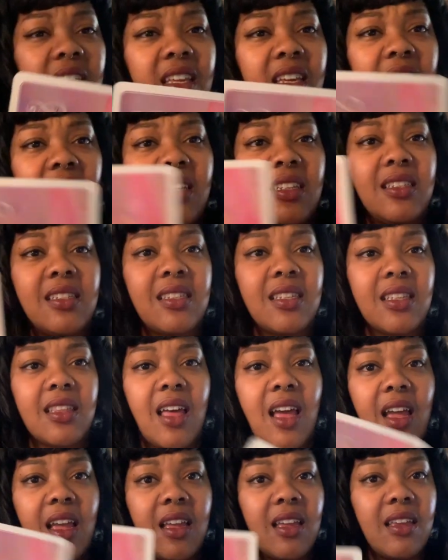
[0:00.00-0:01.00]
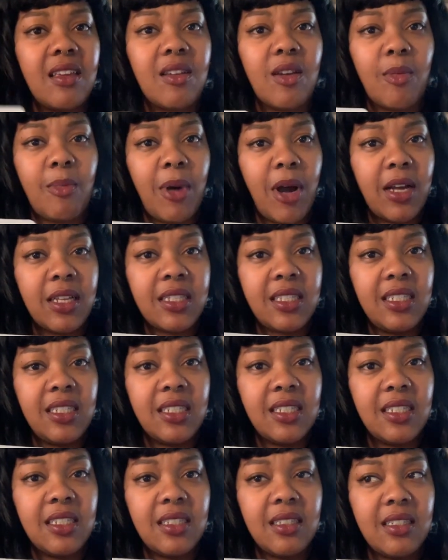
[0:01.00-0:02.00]
get into like your
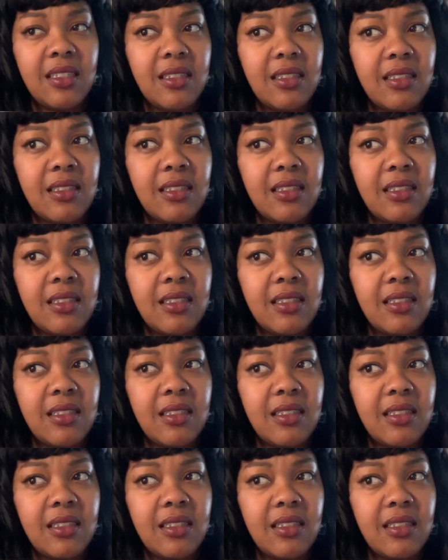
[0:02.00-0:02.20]
bossiness,